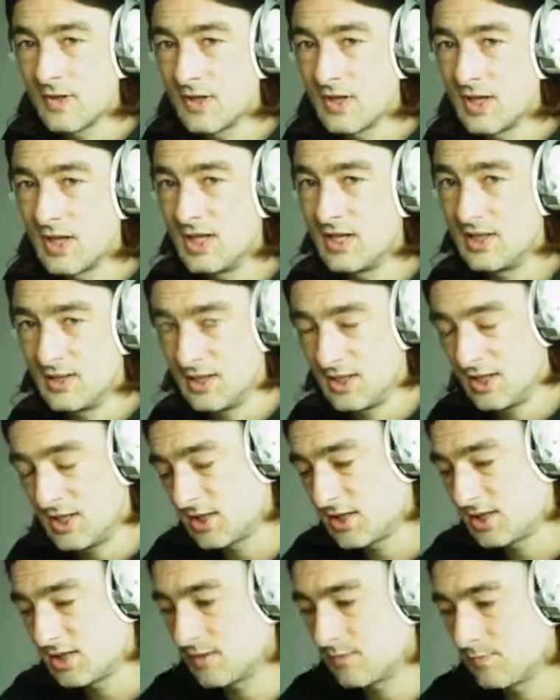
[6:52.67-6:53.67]

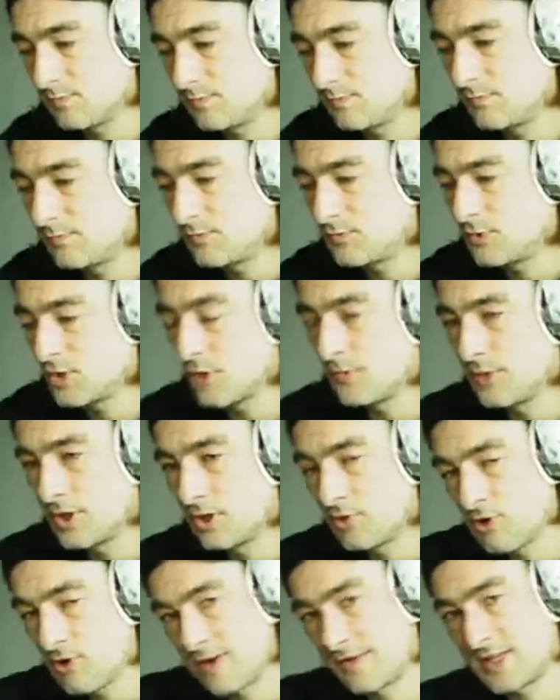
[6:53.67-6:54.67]
It's jumping
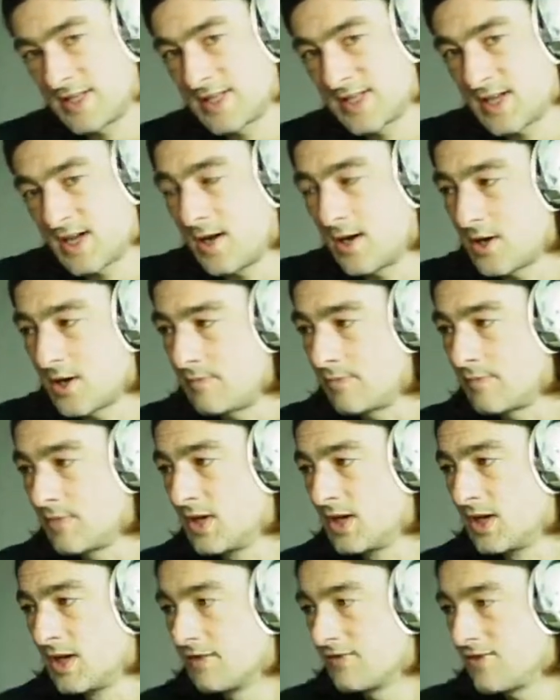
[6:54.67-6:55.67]
around in time.
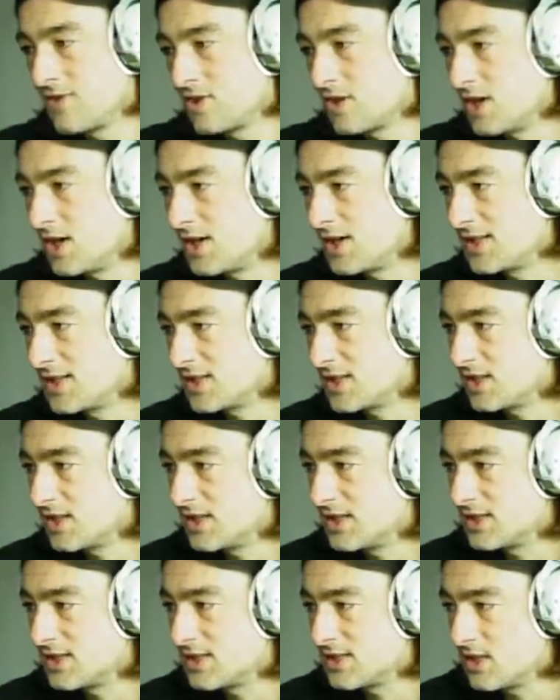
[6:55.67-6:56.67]
Von Kaiser
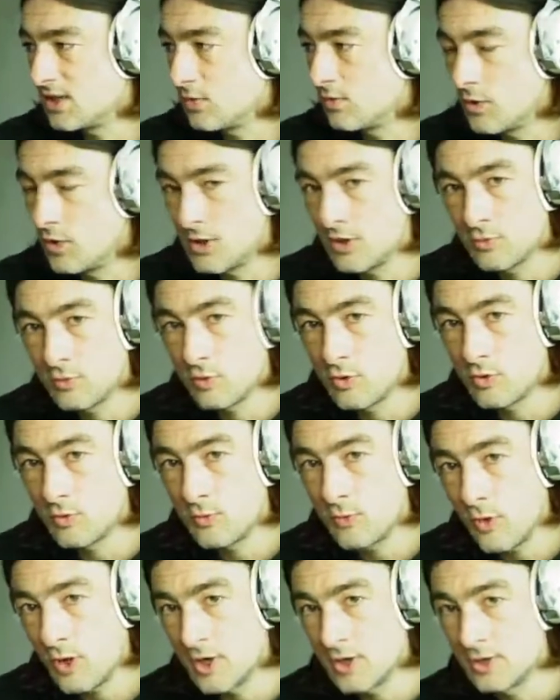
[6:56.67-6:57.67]
is a World
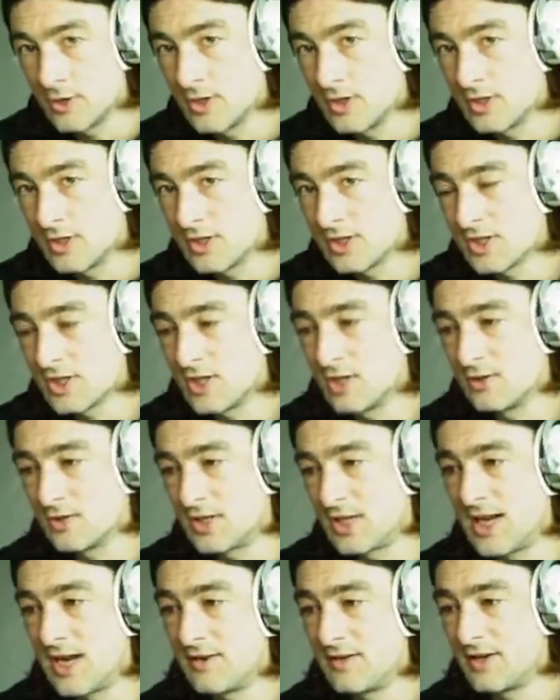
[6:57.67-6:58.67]
War I styled
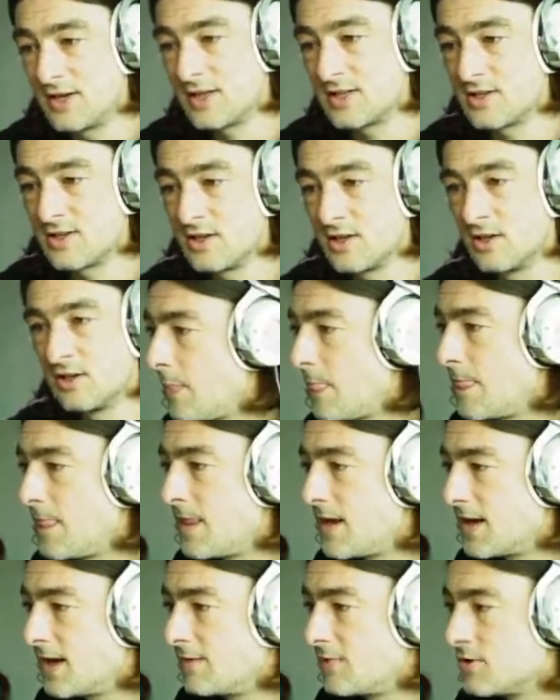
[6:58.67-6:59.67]
character.
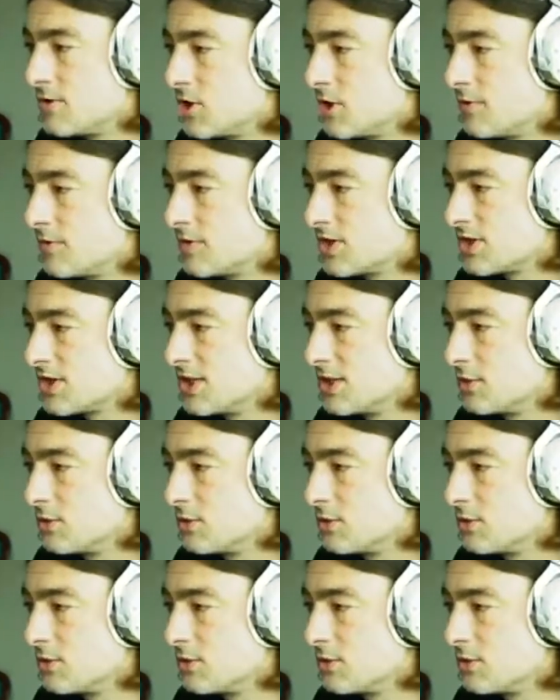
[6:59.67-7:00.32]
Nicknamed the German Steel